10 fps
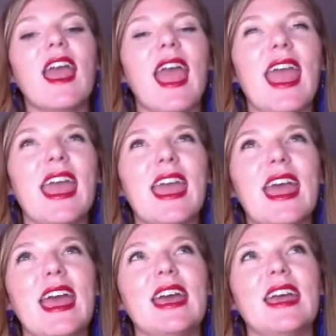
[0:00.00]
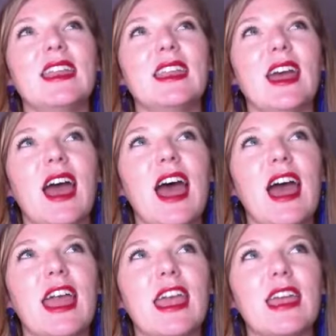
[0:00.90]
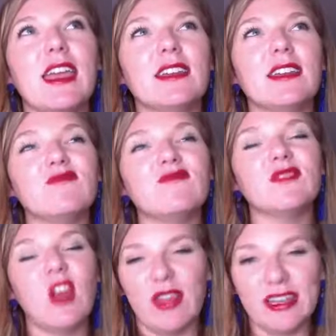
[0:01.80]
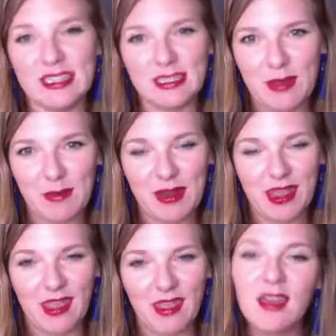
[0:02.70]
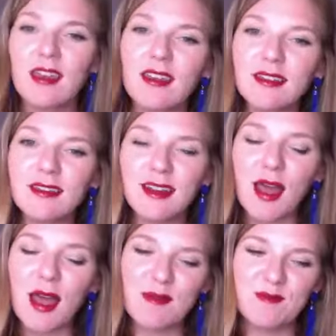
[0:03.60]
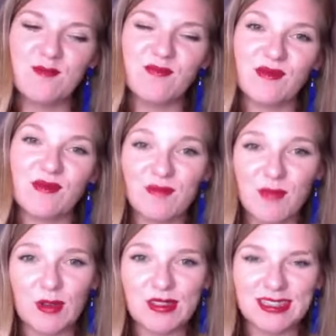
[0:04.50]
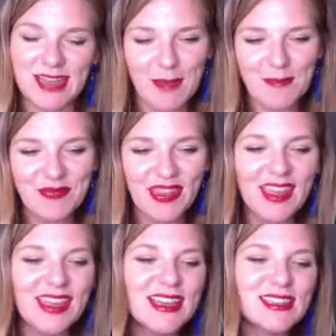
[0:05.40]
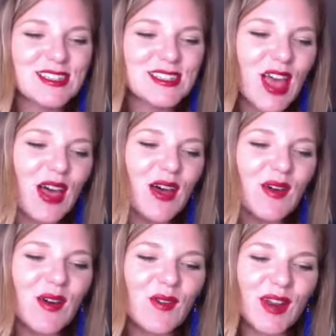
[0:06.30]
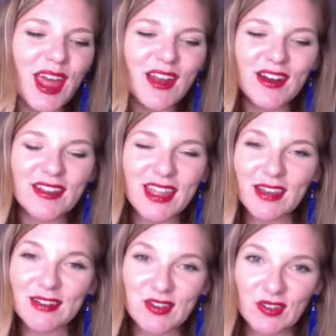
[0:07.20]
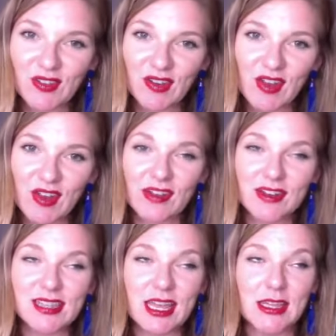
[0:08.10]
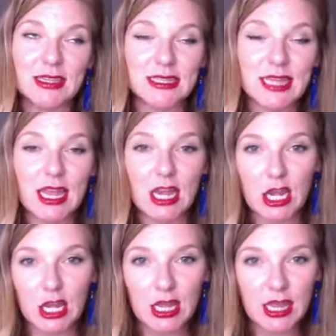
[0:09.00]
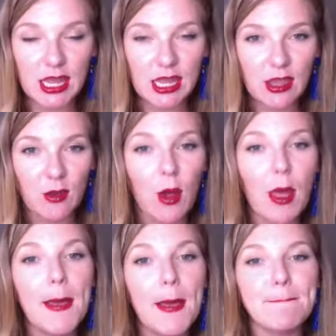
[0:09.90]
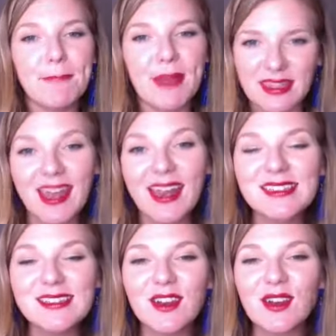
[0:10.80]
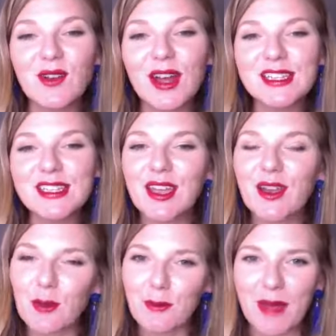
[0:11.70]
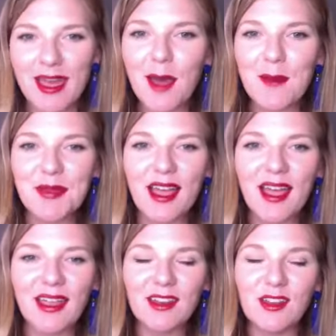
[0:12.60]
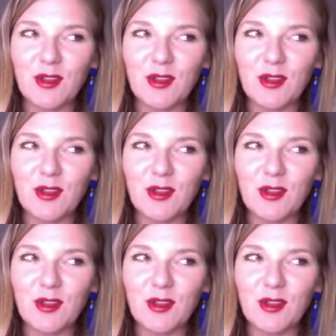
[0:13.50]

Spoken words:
And I don't like to spend money most of the time. So when I heard that it was $55, I was like, nah, thank you. But then I started watching my upline